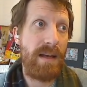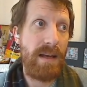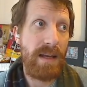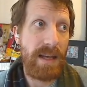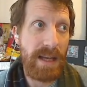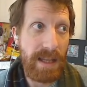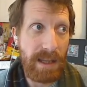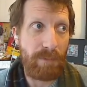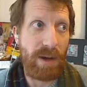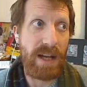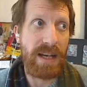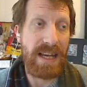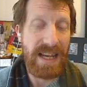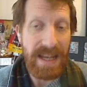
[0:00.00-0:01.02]
Healing
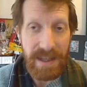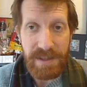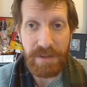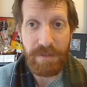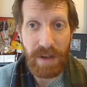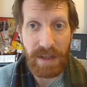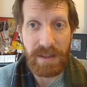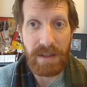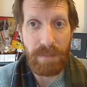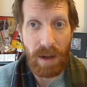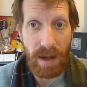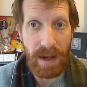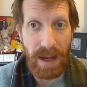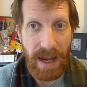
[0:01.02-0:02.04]
Rain is affected
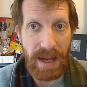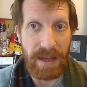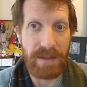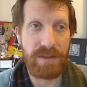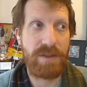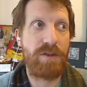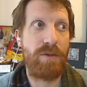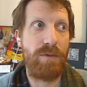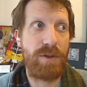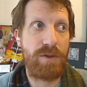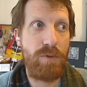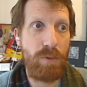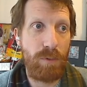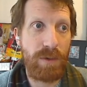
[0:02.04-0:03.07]
by haste, so its
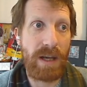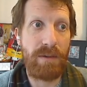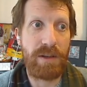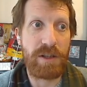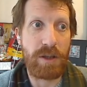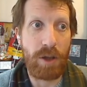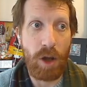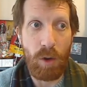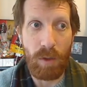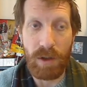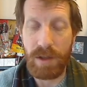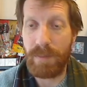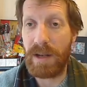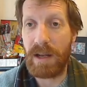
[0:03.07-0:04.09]
cooldown is lower
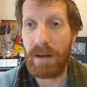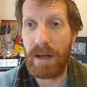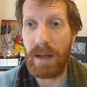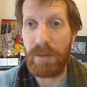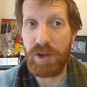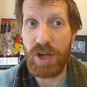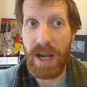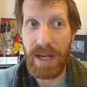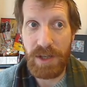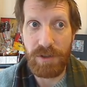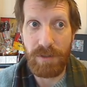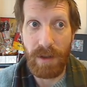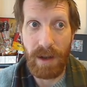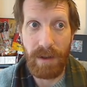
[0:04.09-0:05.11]
depending on how much haste
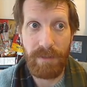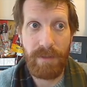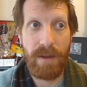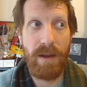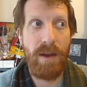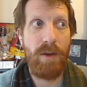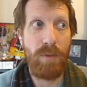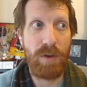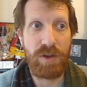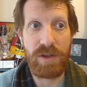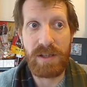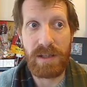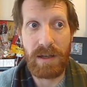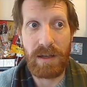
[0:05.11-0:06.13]
you have, which
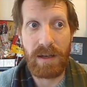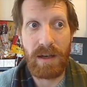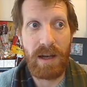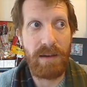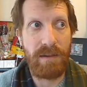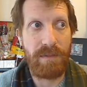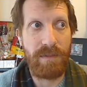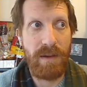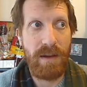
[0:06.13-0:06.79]
is kind of,